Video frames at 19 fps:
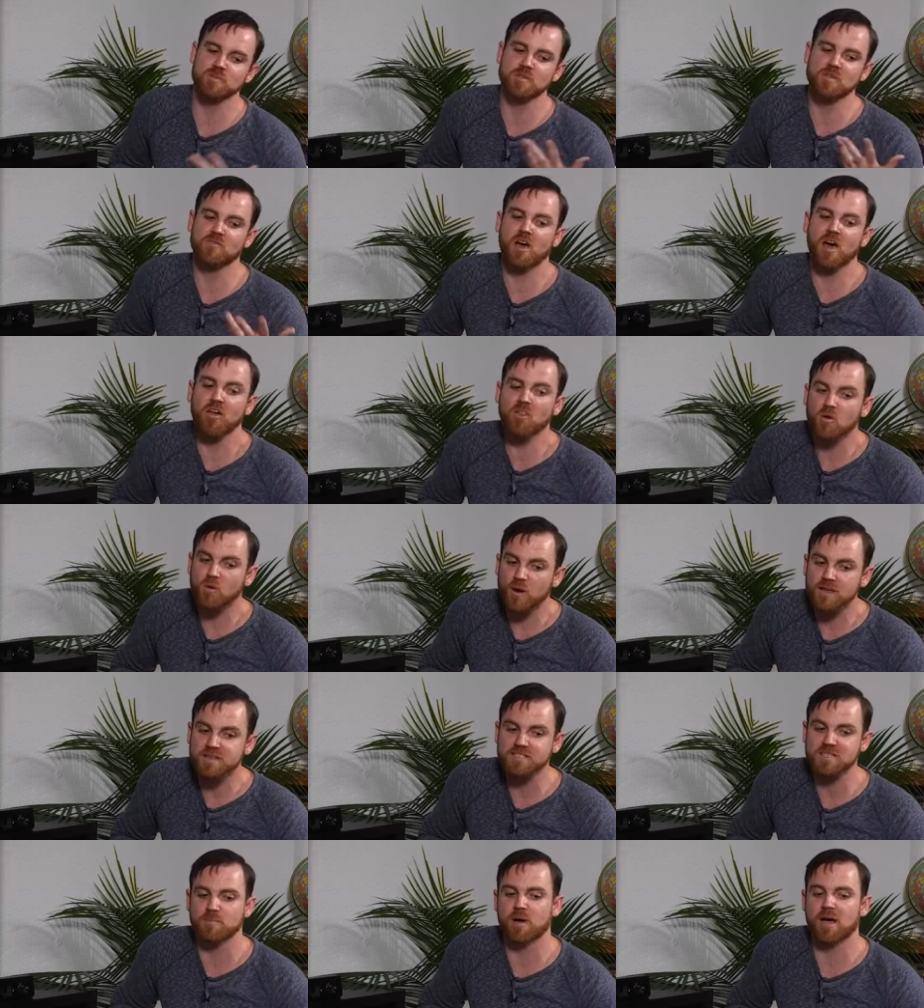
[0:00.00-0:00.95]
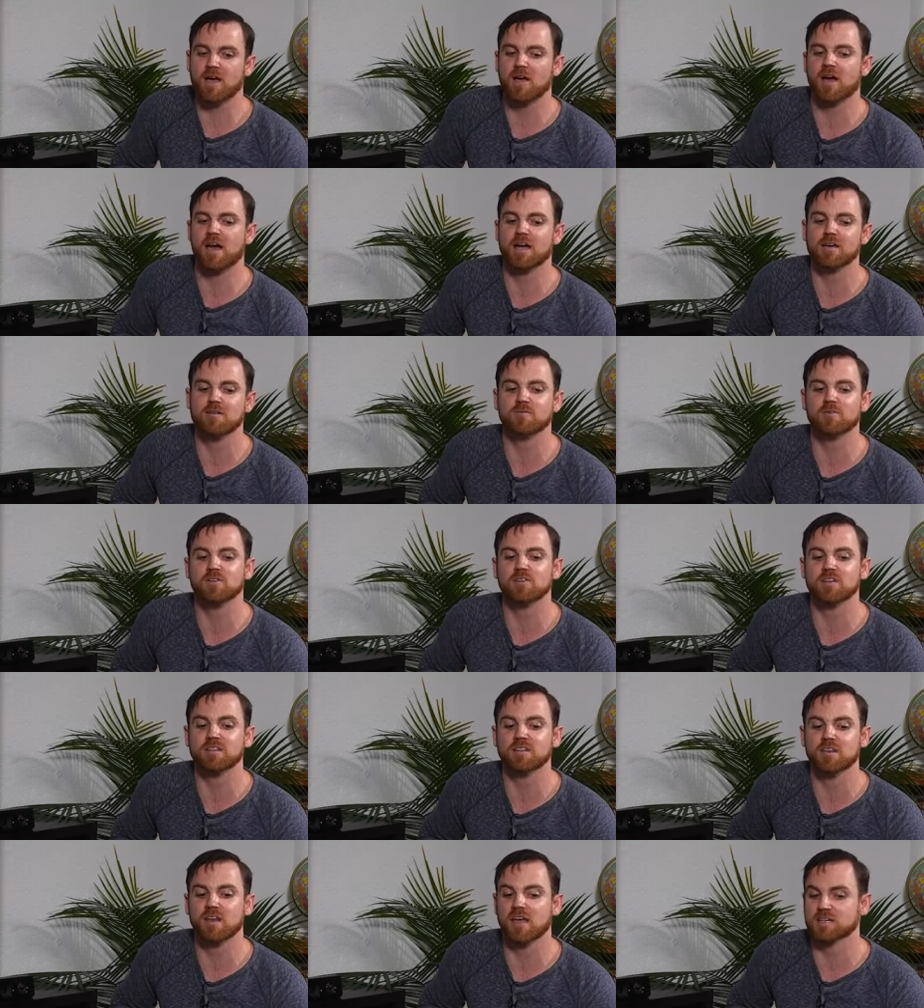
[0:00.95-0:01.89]
of other ways to biohack, if we look
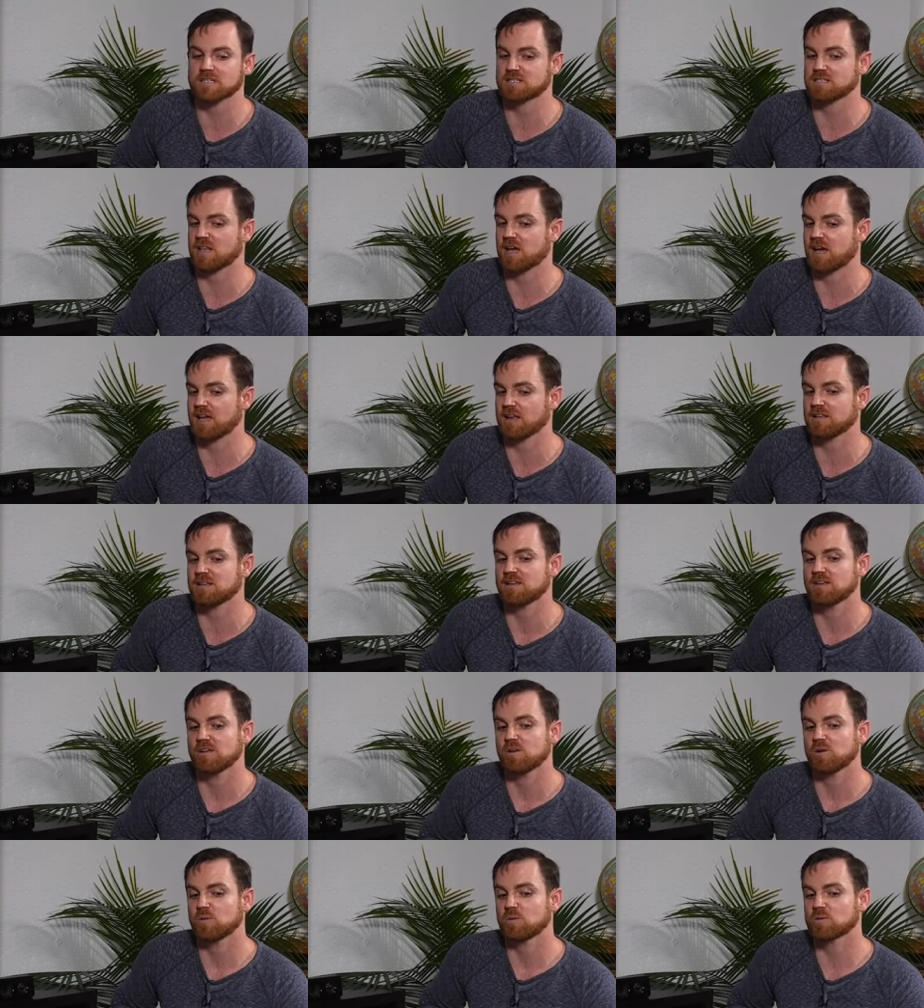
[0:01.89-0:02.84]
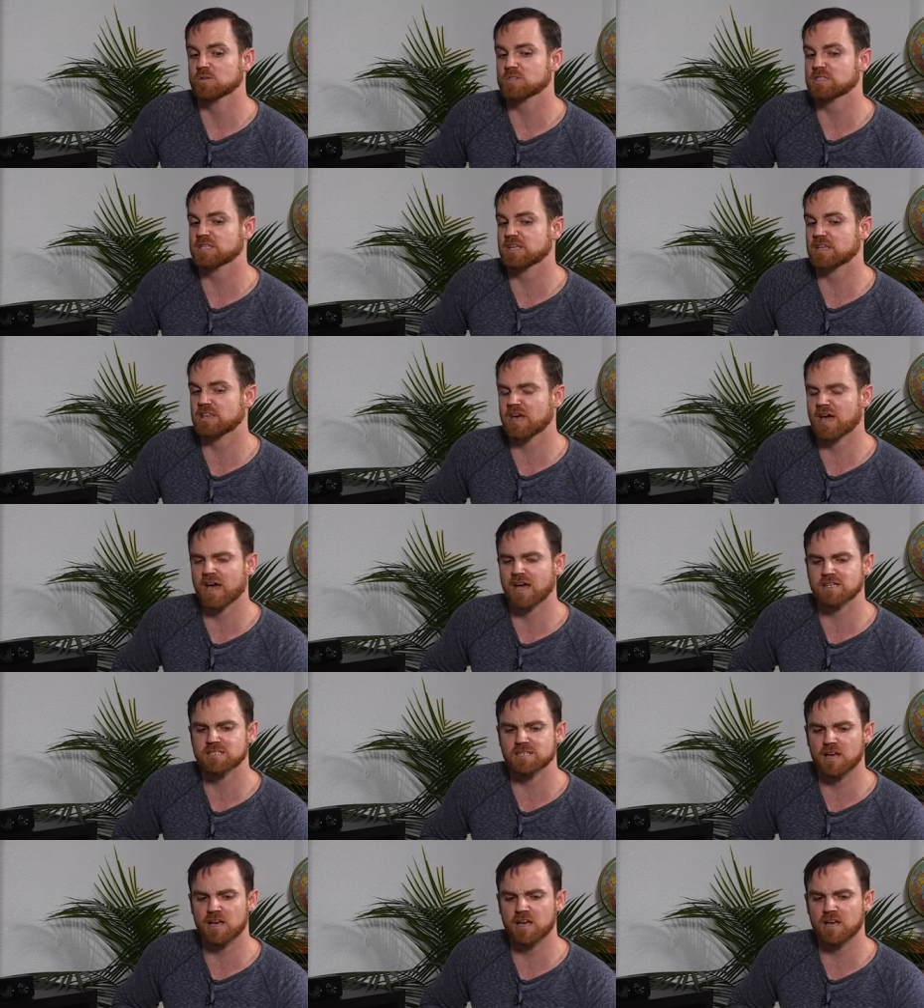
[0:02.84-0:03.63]
at the next slide, mm-hmm. we'll see that